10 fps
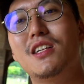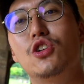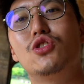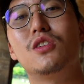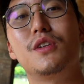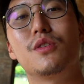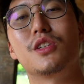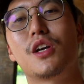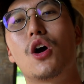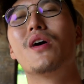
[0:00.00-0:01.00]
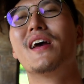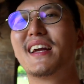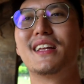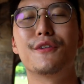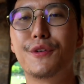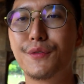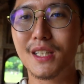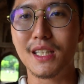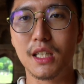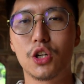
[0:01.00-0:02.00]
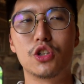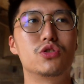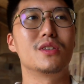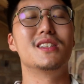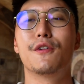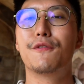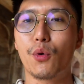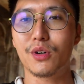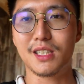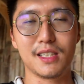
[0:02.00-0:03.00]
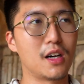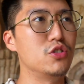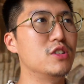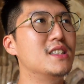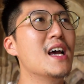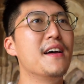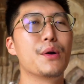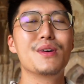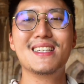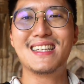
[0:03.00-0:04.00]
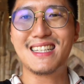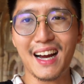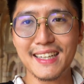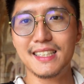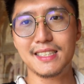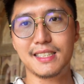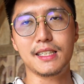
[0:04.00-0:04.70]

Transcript: and hundreds of years ago, in the 1500s and the 1400s, there was a dynasty